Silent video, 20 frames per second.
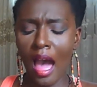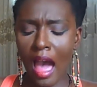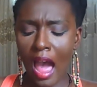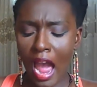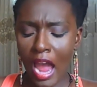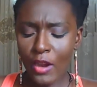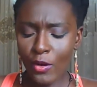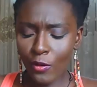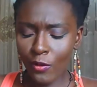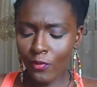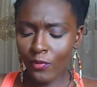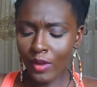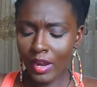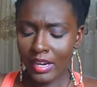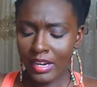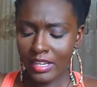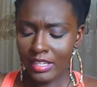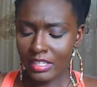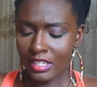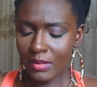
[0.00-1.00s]
I don't
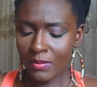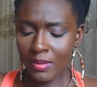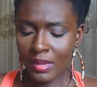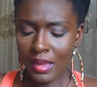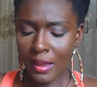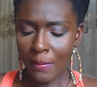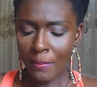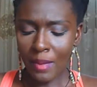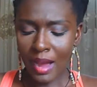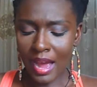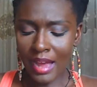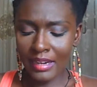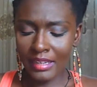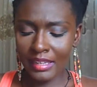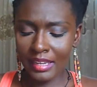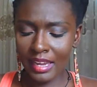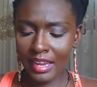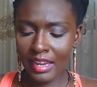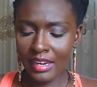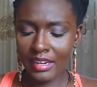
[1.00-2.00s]
find it to be a
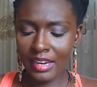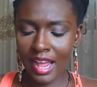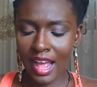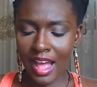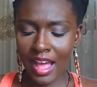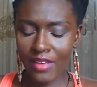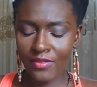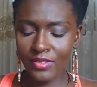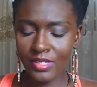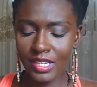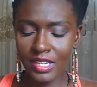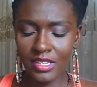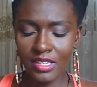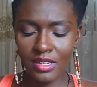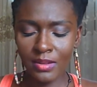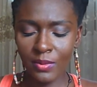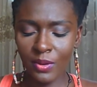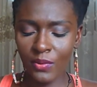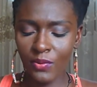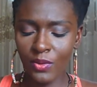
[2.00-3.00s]
bad kit. I've seen
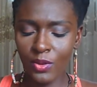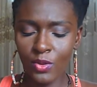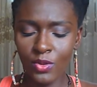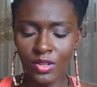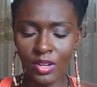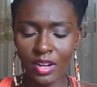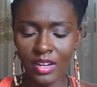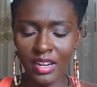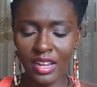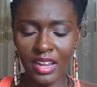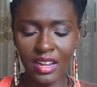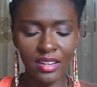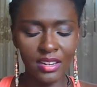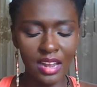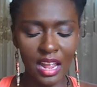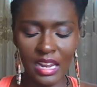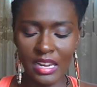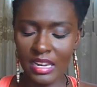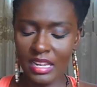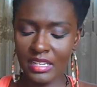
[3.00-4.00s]
some reviews on it
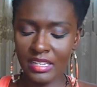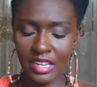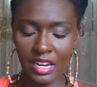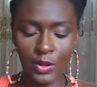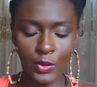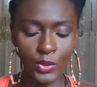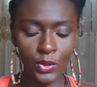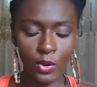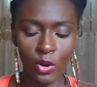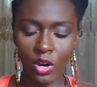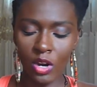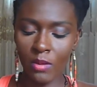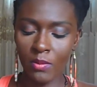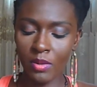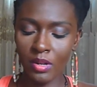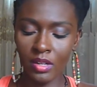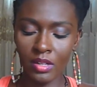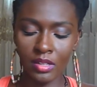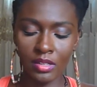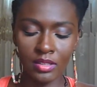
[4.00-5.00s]
and they said it was
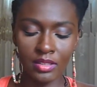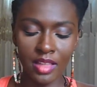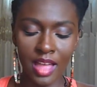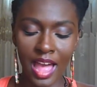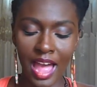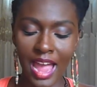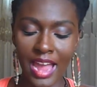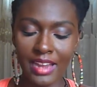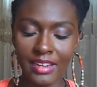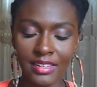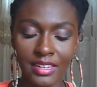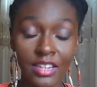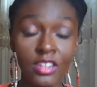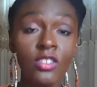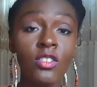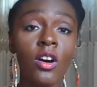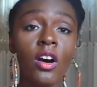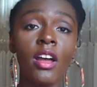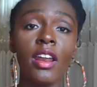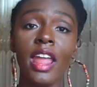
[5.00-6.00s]
horrible. I did
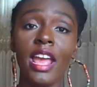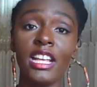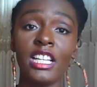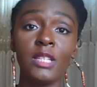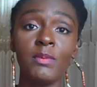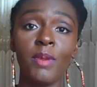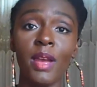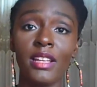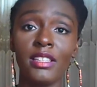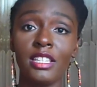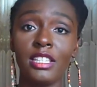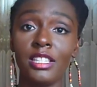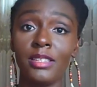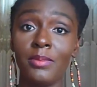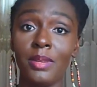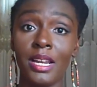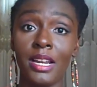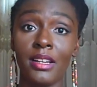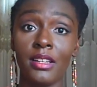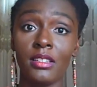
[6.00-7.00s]
not expect it to
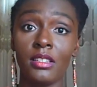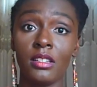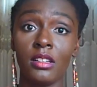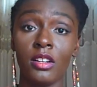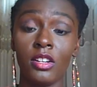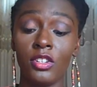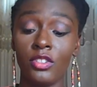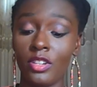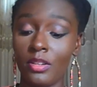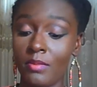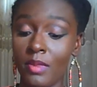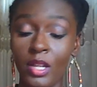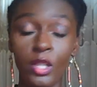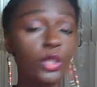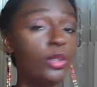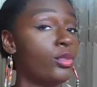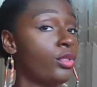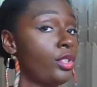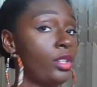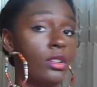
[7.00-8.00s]
be like a salon
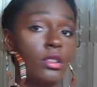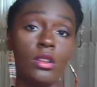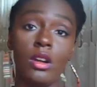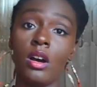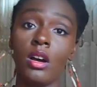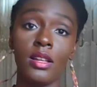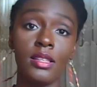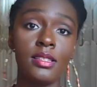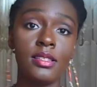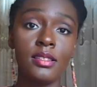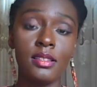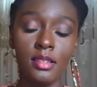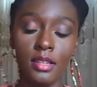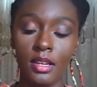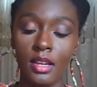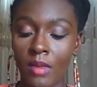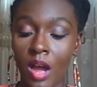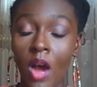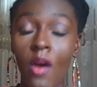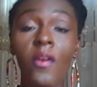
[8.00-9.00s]
treatment. You should not.
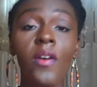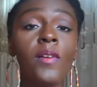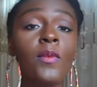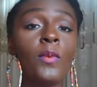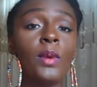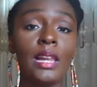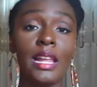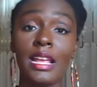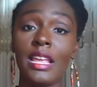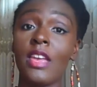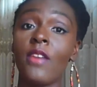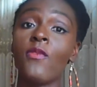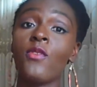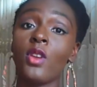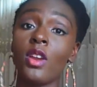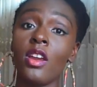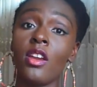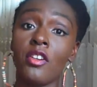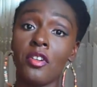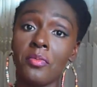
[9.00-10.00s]
However, will it give
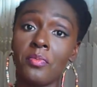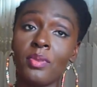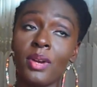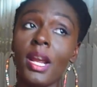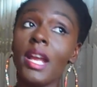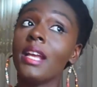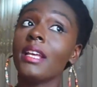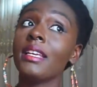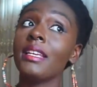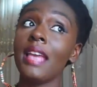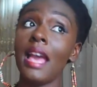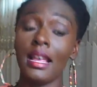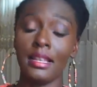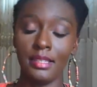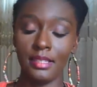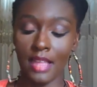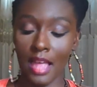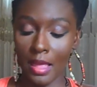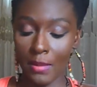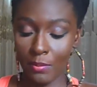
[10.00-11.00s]
your hair a break? Yes,
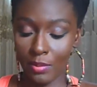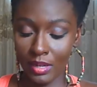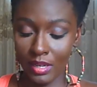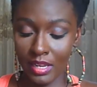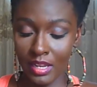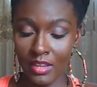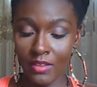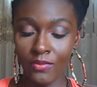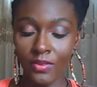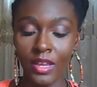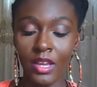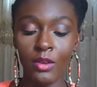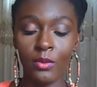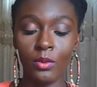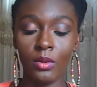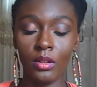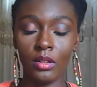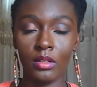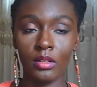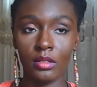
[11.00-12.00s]
I believe it
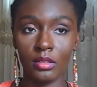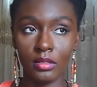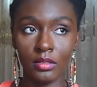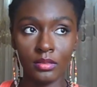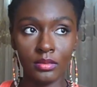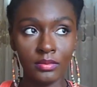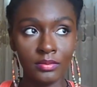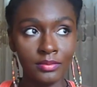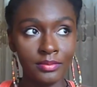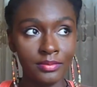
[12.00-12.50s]
will.